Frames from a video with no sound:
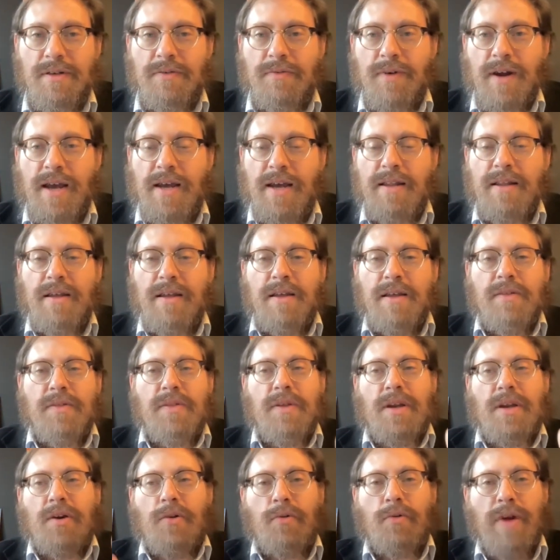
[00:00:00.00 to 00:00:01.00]
right?
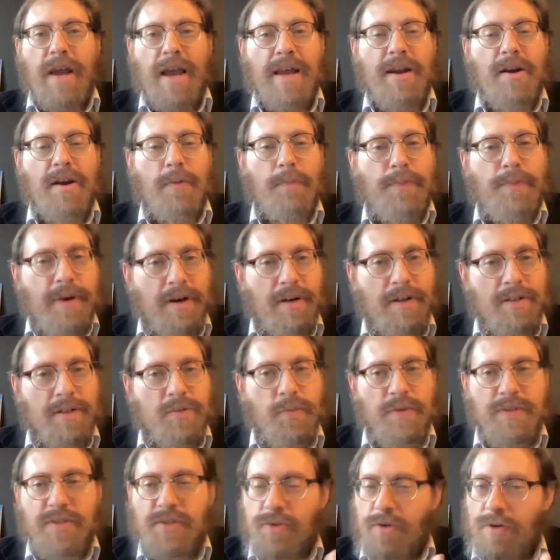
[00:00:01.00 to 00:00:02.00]
The creator builds
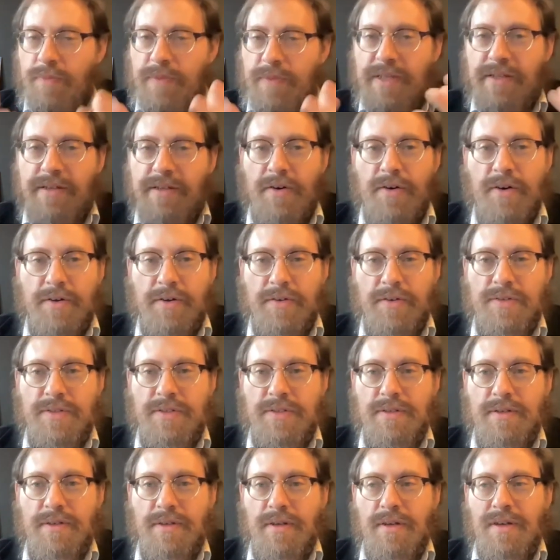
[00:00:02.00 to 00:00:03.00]
with certain
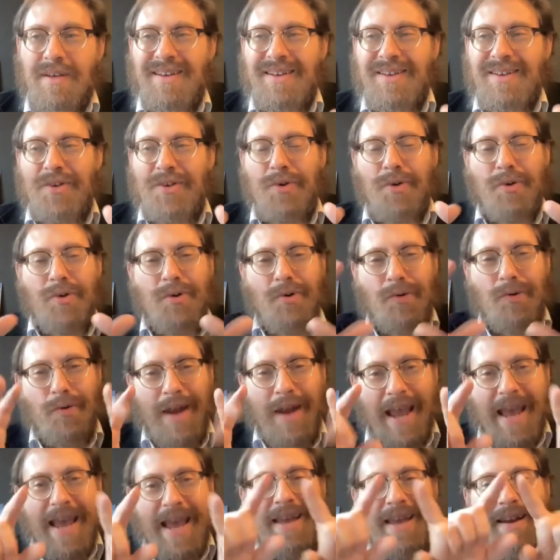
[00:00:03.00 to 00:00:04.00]
materials. You
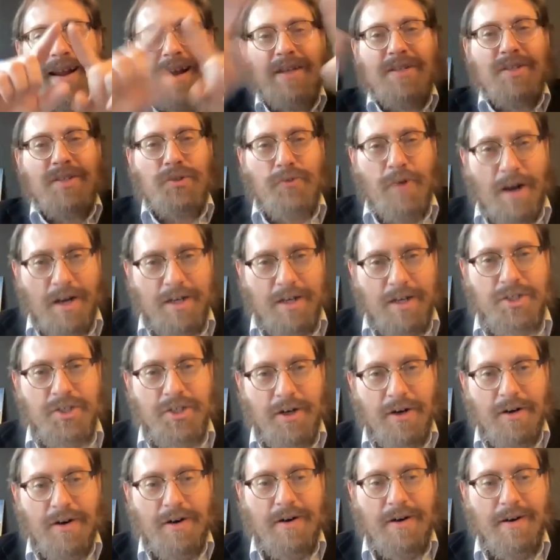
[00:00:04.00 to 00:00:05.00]
create a
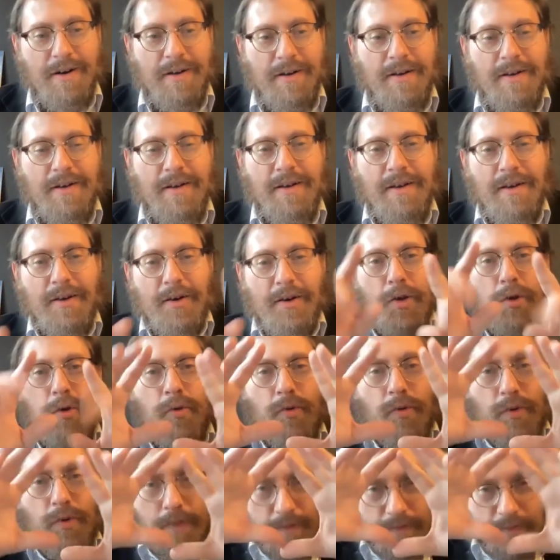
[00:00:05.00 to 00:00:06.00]
structure,
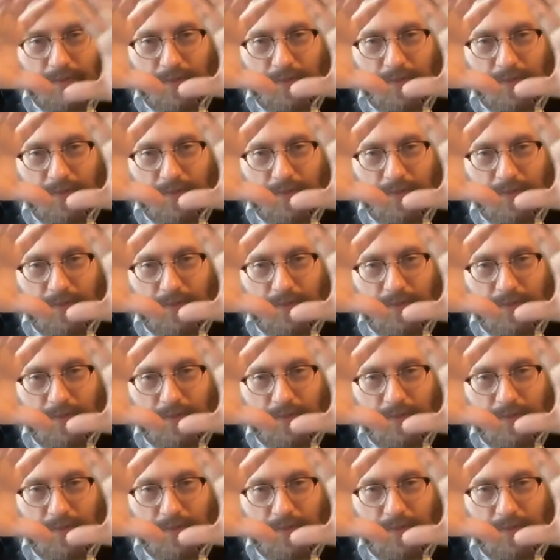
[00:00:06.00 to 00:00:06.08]
you,